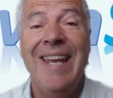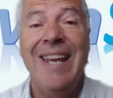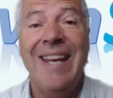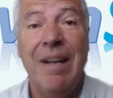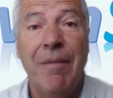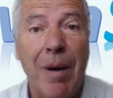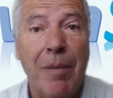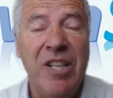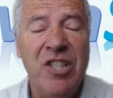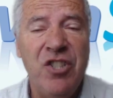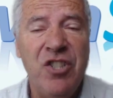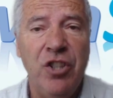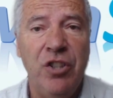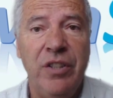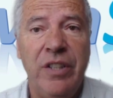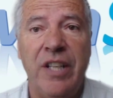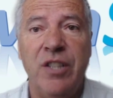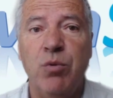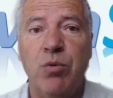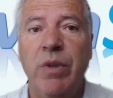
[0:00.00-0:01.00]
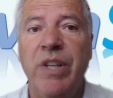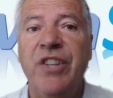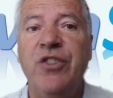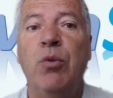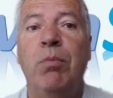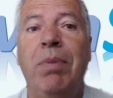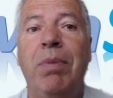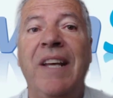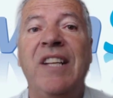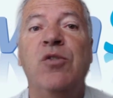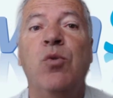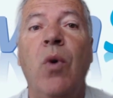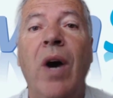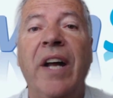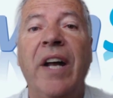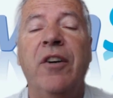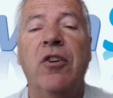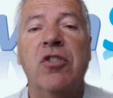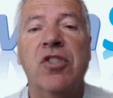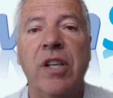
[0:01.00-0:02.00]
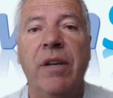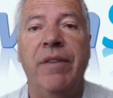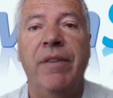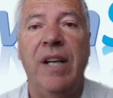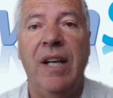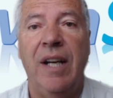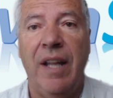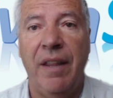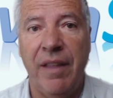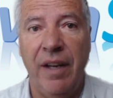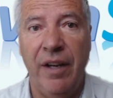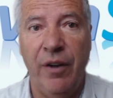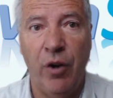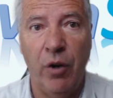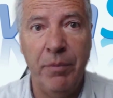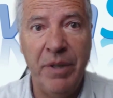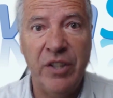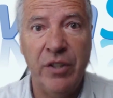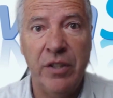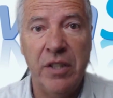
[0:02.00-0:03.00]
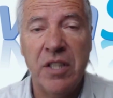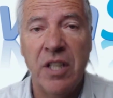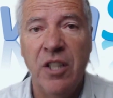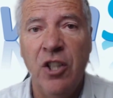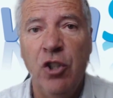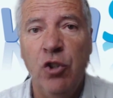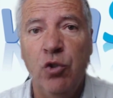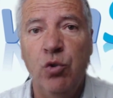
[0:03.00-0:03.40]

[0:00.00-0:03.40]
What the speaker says: In a vibration test, we need to place one or several accelerometers